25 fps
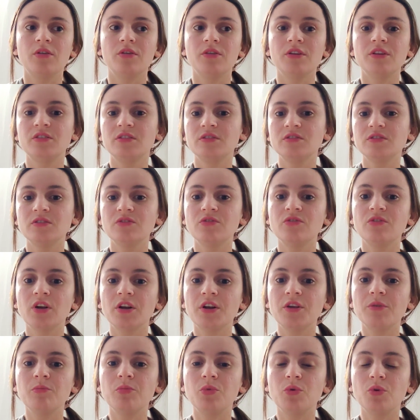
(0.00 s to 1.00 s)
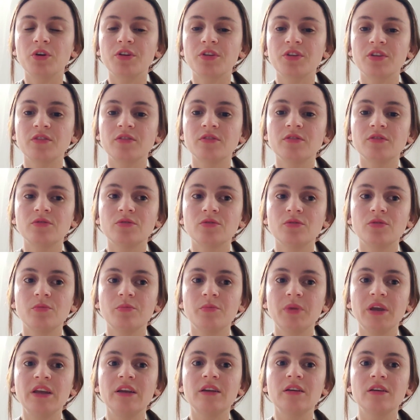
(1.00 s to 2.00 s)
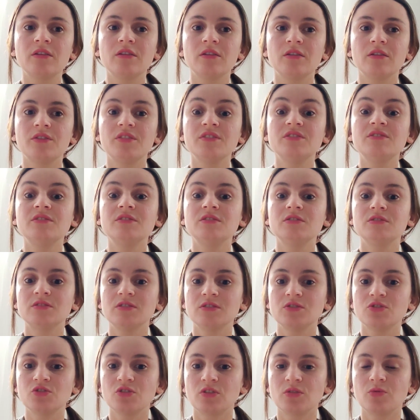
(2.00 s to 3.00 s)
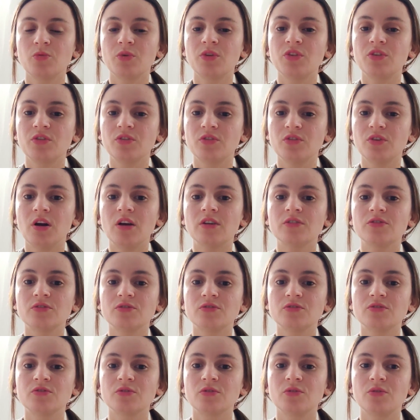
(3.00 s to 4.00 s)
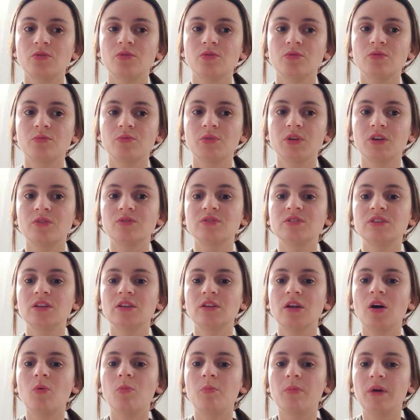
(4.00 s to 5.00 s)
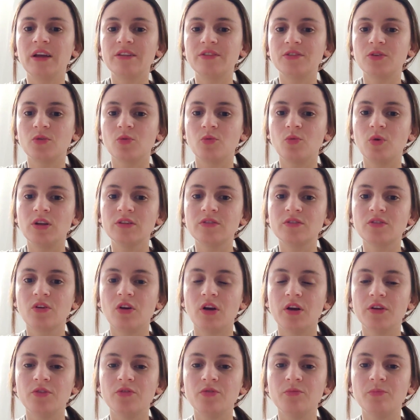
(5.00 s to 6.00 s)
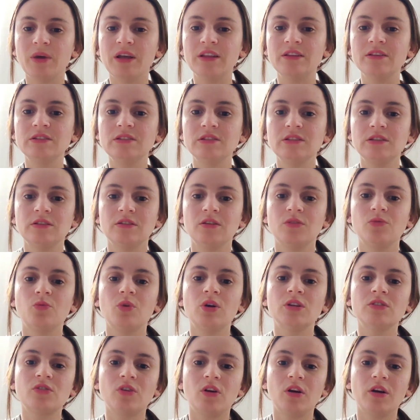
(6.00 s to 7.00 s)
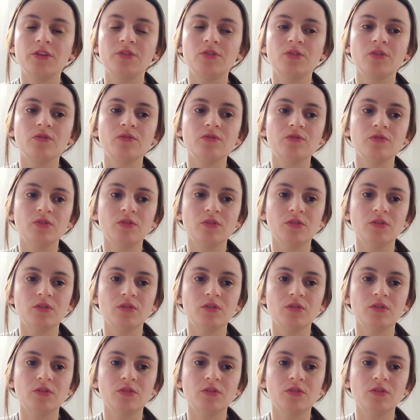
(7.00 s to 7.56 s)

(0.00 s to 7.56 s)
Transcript: it is very important to make this decision with the doctor, so because they know better what kind of medicine and what kind of